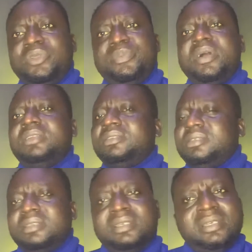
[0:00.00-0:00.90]
point.
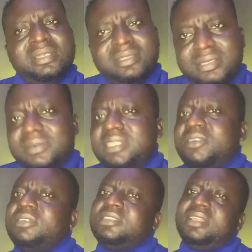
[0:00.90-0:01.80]
Tell the
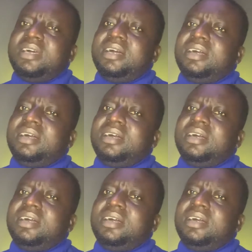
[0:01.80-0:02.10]
counselor.